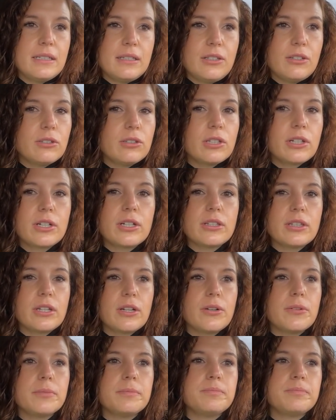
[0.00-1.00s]
you'll learn
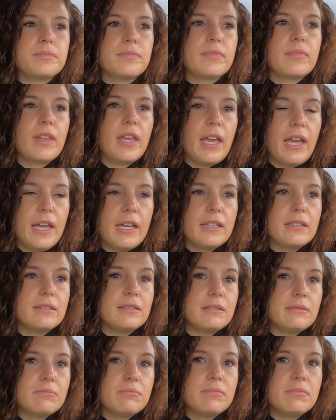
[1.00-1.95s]
though. And